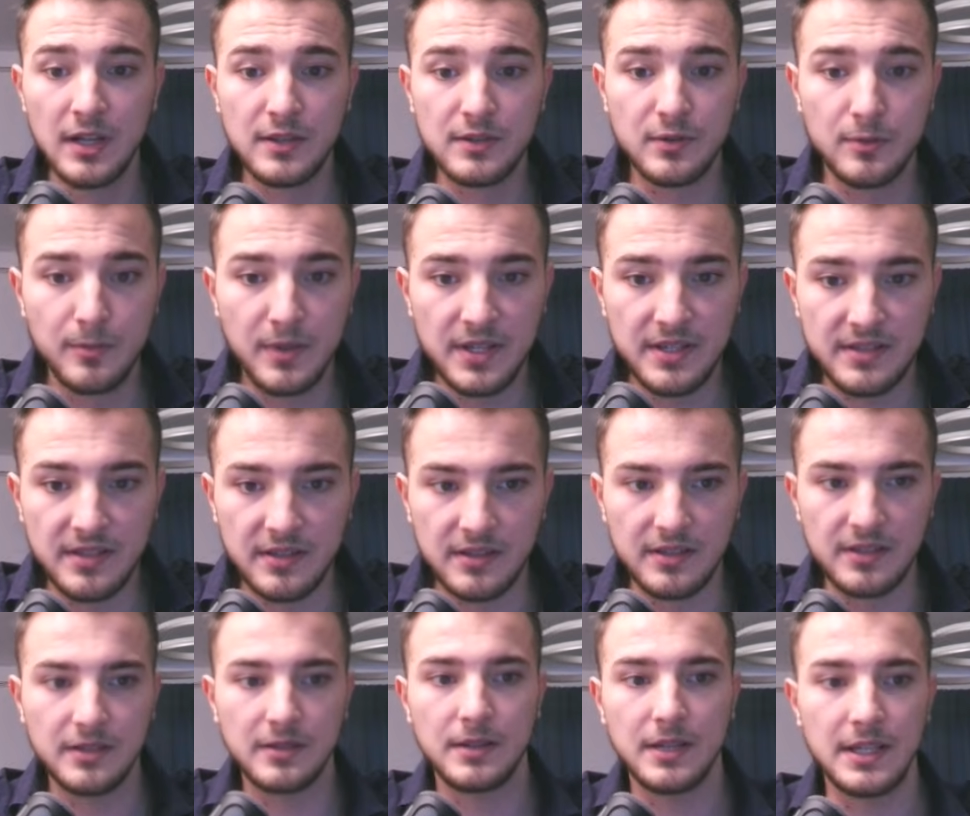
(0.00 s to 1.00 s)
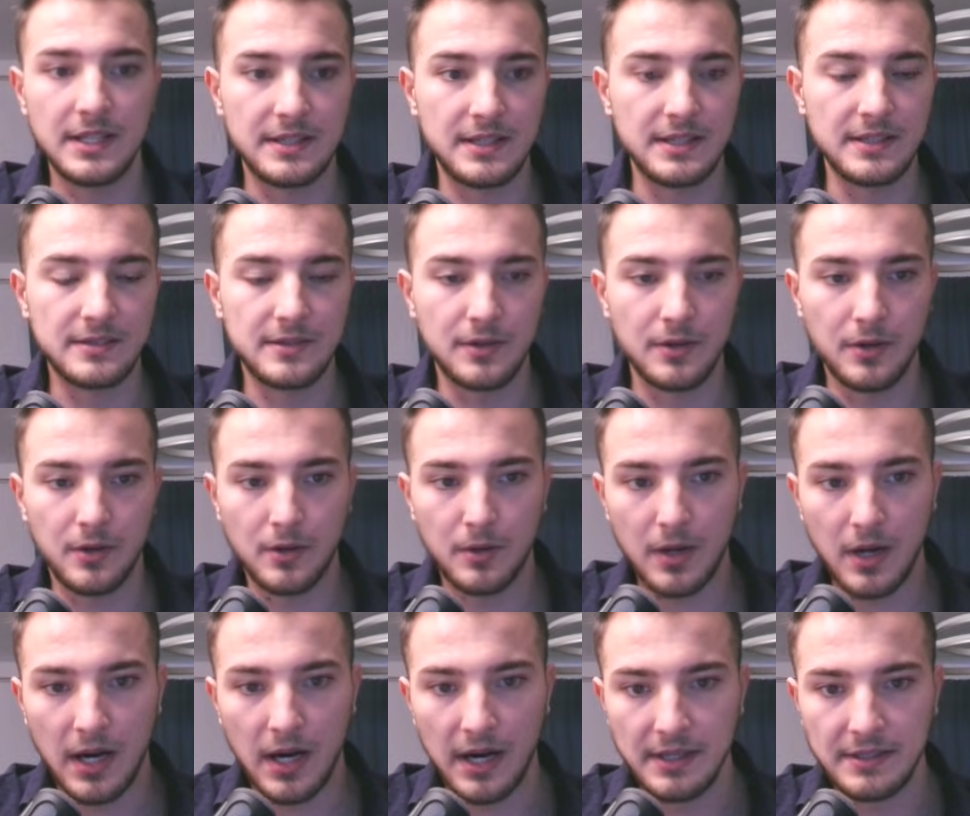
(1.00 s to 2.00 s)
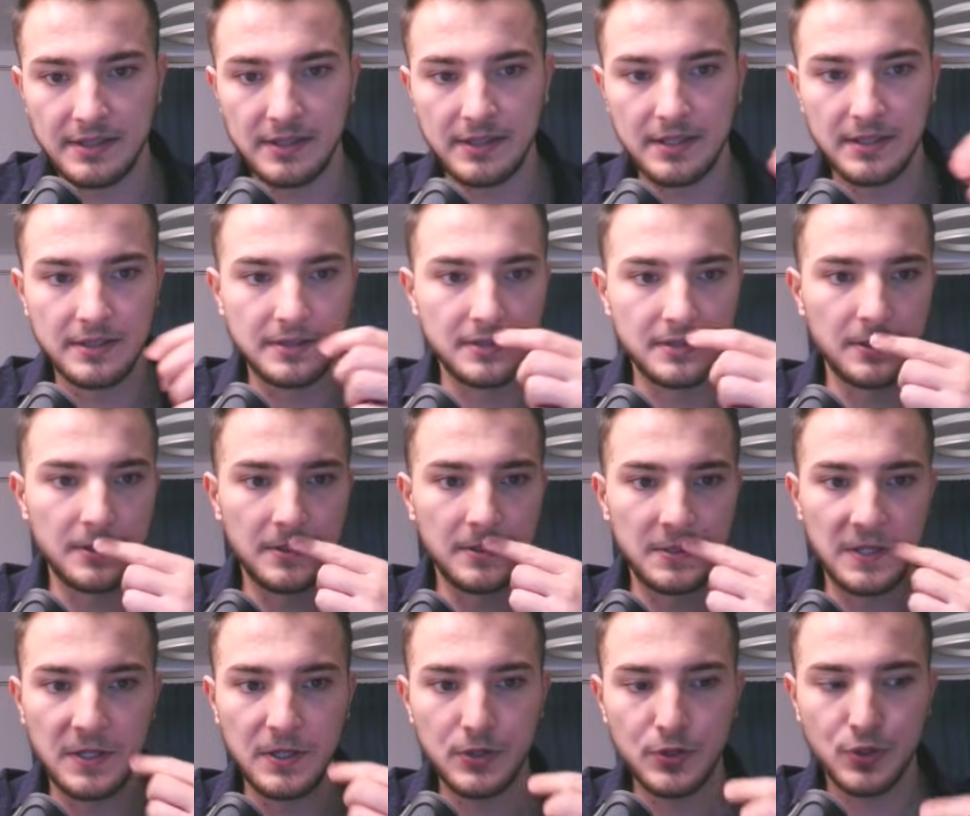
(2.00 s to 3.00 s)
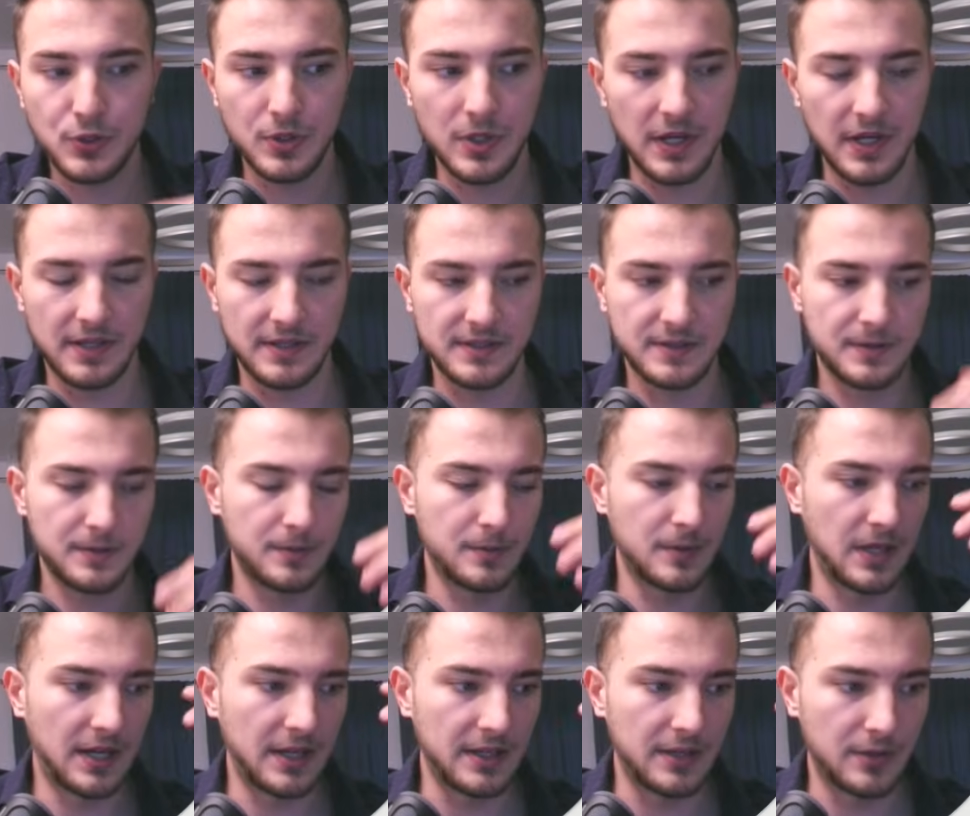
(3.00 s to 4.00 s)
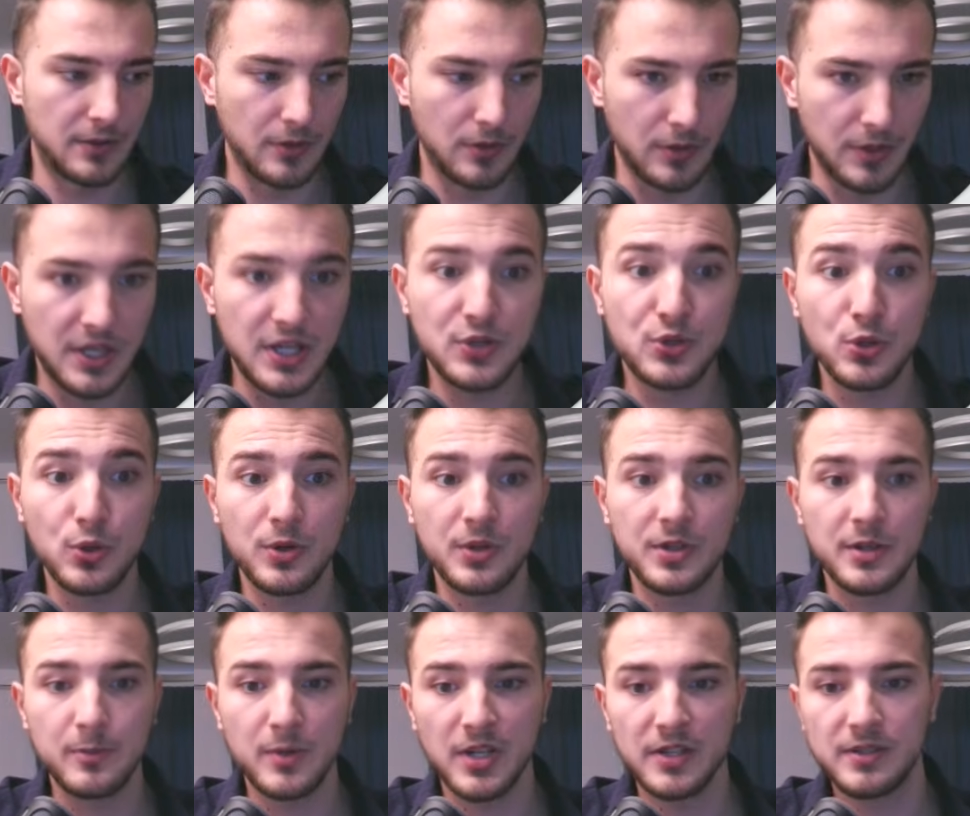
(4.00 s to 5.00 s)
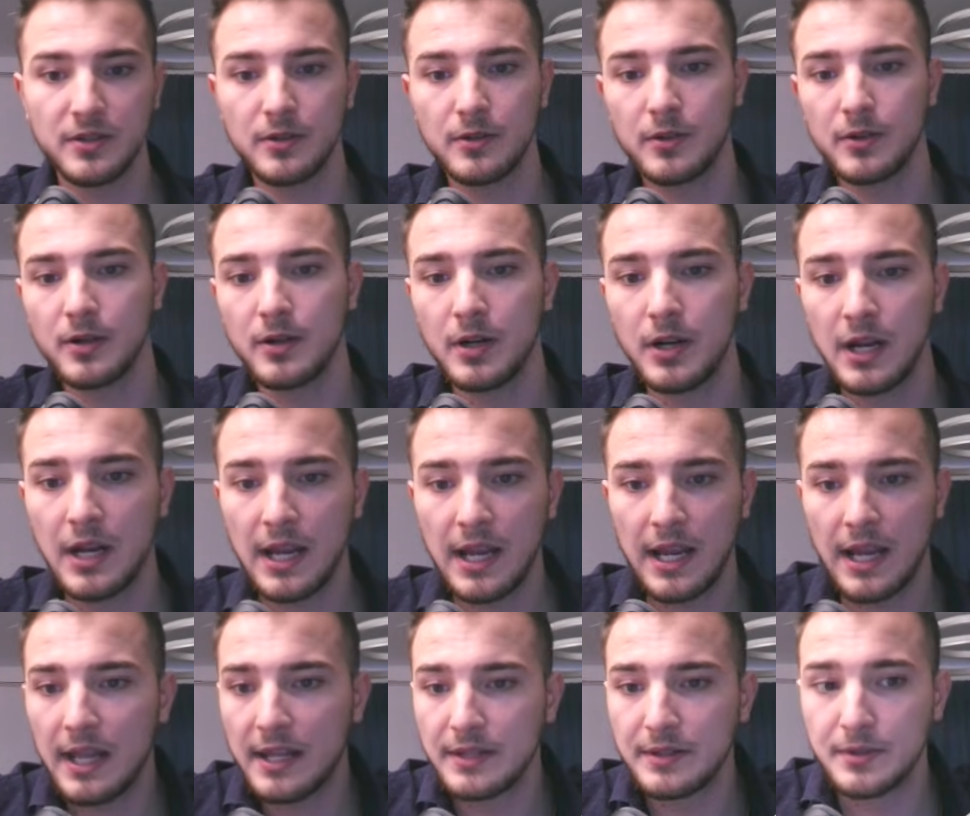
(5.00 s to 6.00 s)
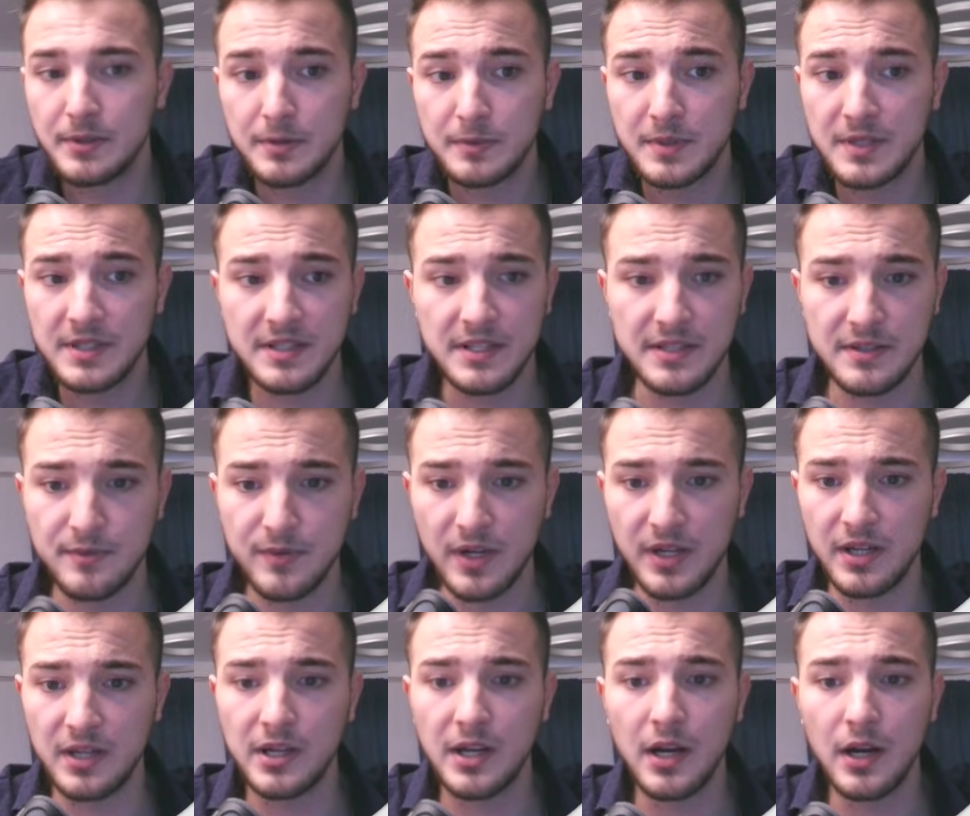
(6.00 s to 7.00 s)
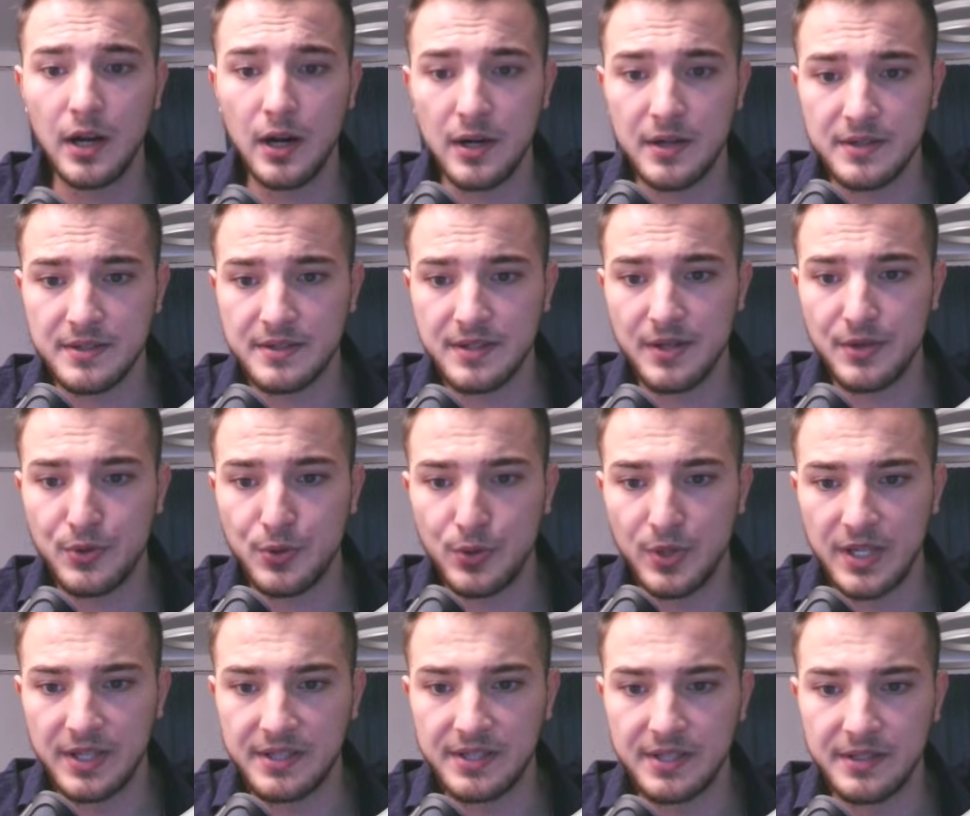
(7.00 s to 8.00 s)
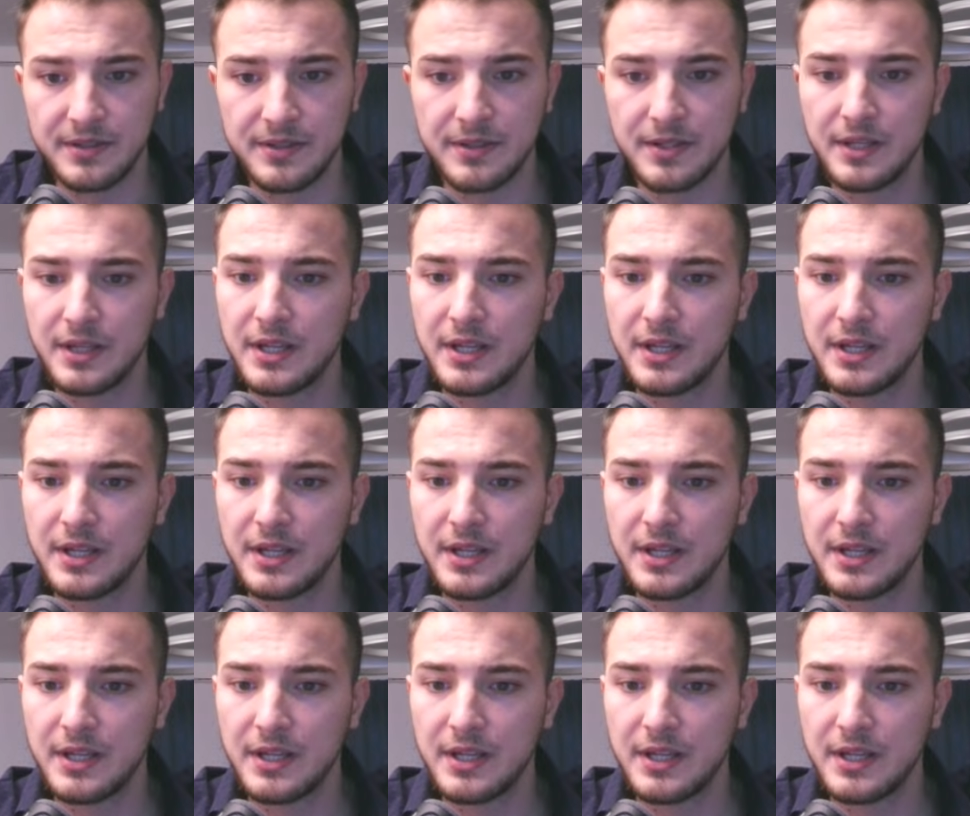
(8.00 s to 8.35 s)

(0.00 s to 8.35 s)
So basically it is a high ticket niche as like a kitchen remodeler, and this is very unsaturated.